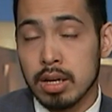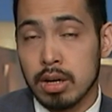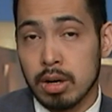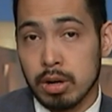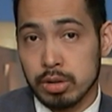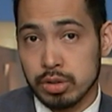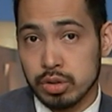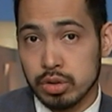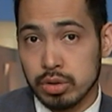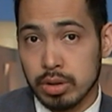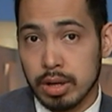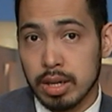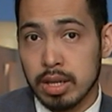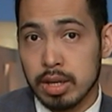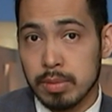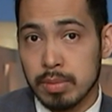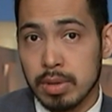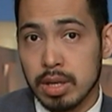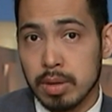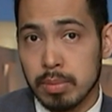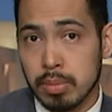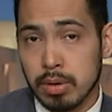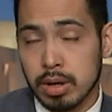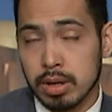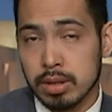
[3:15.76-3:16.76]
Australia
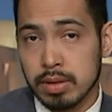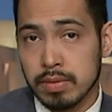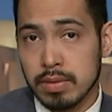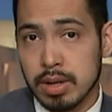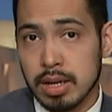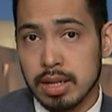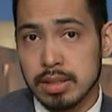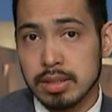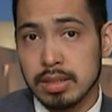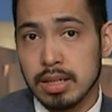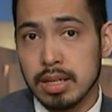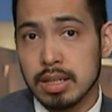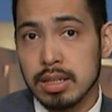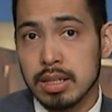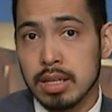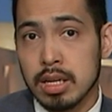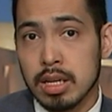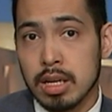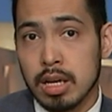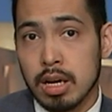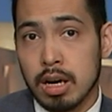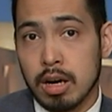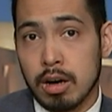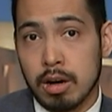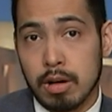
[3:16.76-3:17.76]
being part of ASEAN.
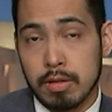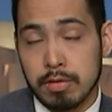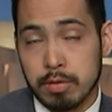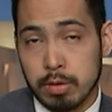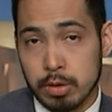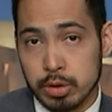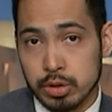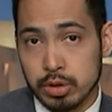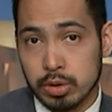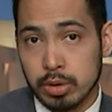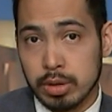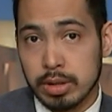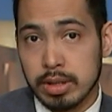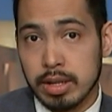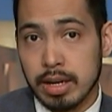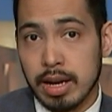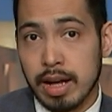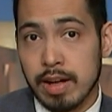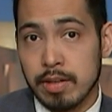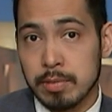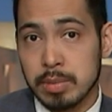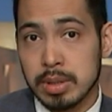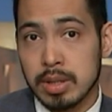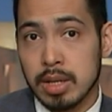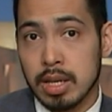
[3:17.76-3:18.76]
For sure, there
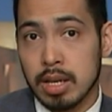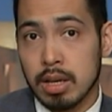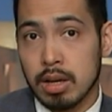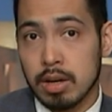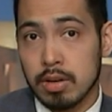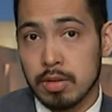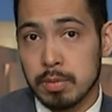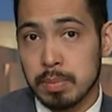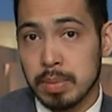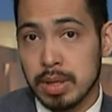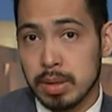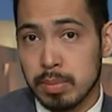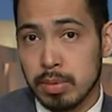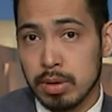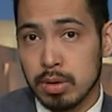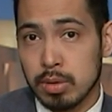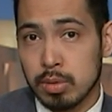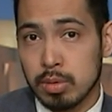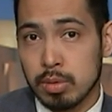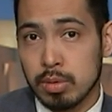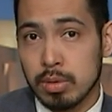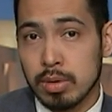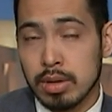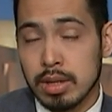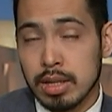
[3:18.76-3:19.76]
have been a lot of people
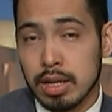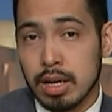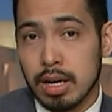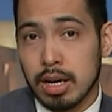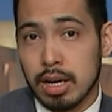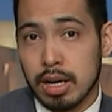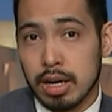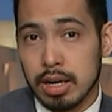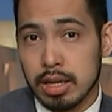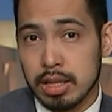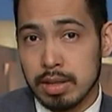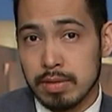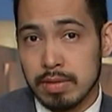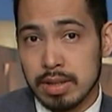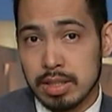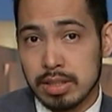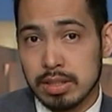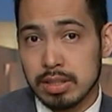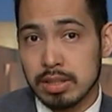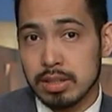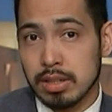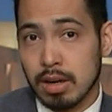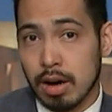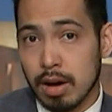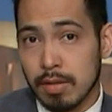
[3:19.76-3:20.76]
who even
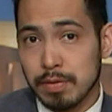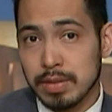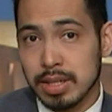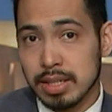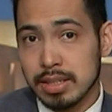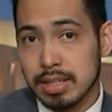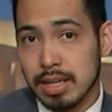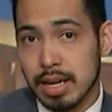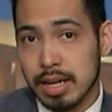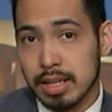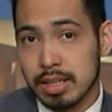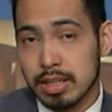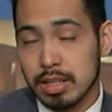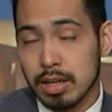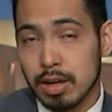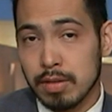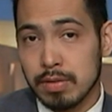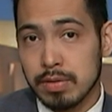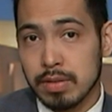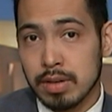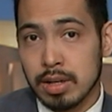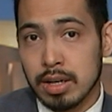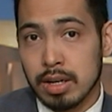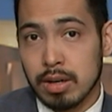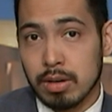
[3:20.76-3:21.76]
scoffed at the idea
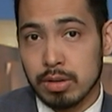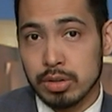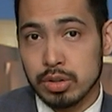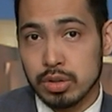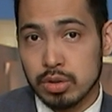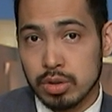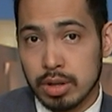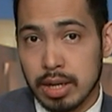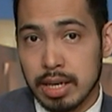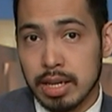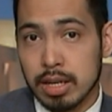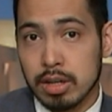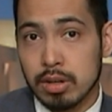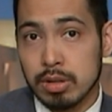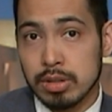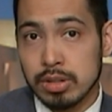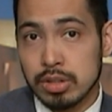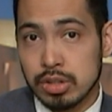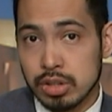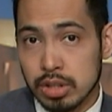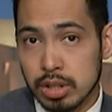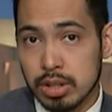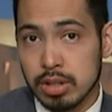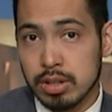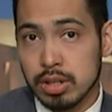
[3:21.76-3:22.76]
of Australia
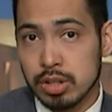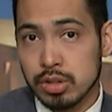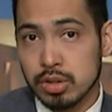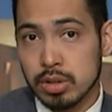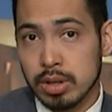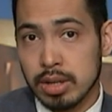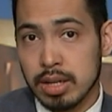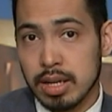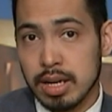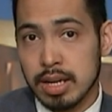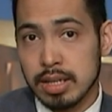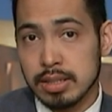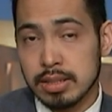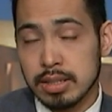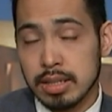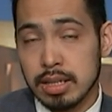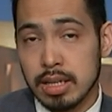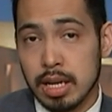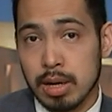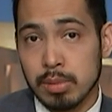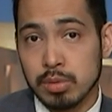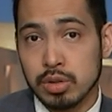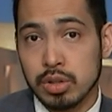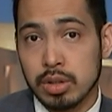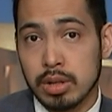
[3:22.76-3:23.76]
considering joining ASEAN.
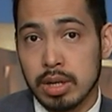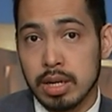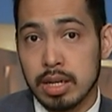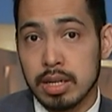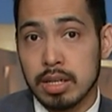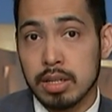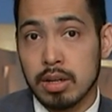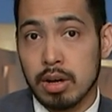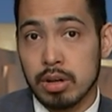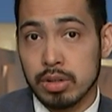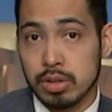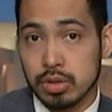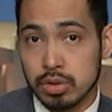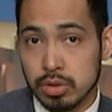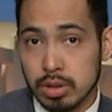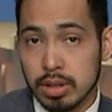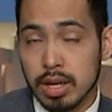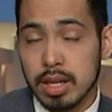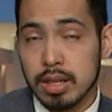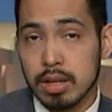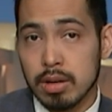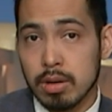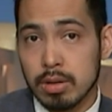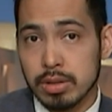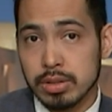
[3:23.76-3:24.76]
I'm sure here in
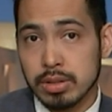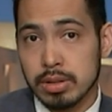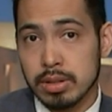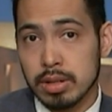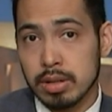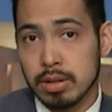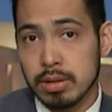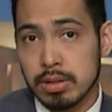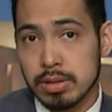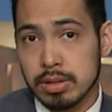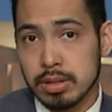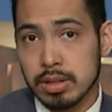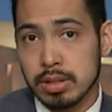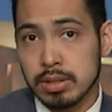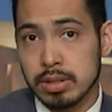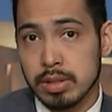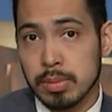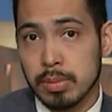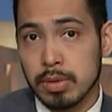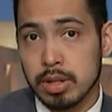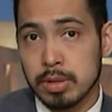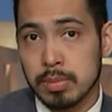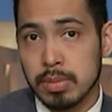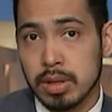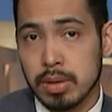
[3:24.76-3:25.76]
Australia also there are concerns
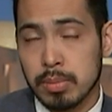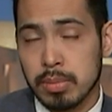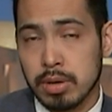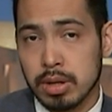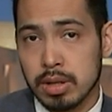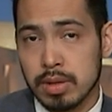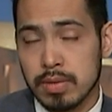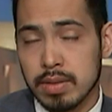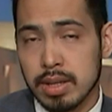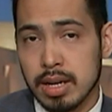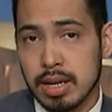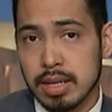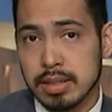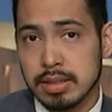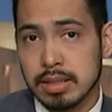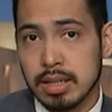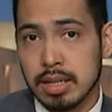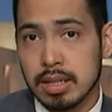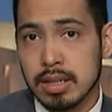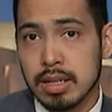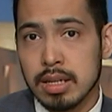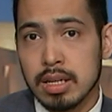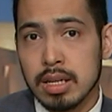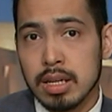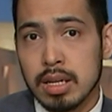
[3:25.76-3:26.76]
about being part of the
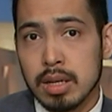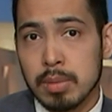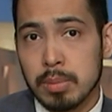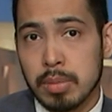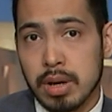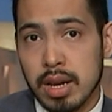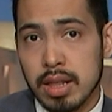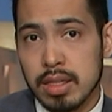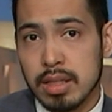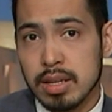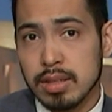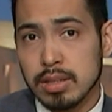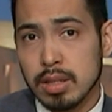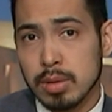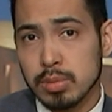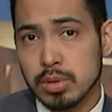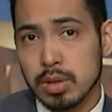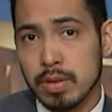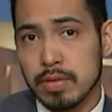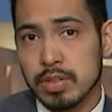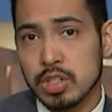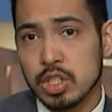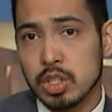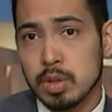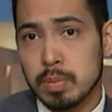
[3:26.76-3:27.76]
ASEAN. But I think some
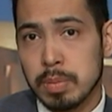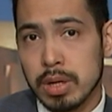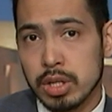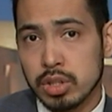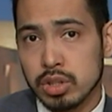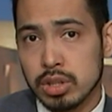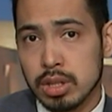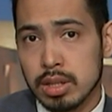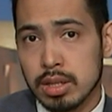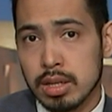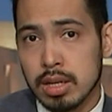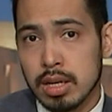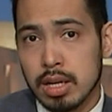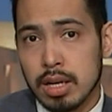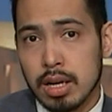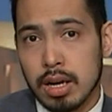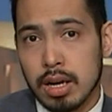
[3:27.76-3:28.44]
sort of special